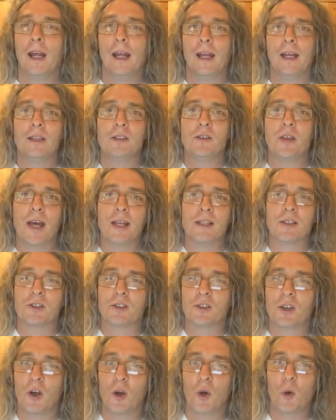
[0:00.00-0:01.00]
is that
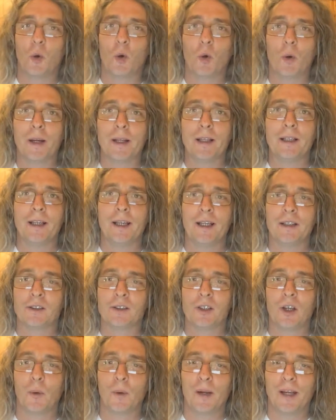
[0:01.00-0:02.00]
so quickly and
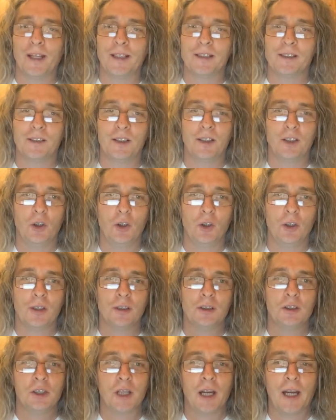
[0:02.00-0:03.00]
so easily you
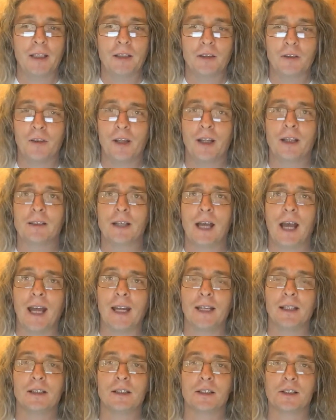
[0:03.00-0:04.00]
can change things
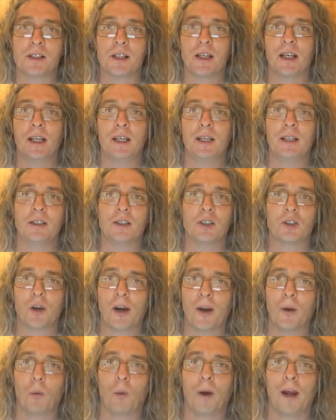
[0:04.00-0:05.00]
and see
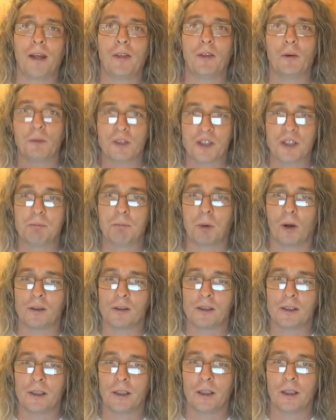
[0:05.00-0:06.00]
straight away the
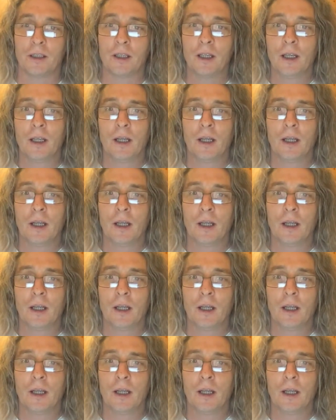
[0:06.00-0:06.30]
response in it.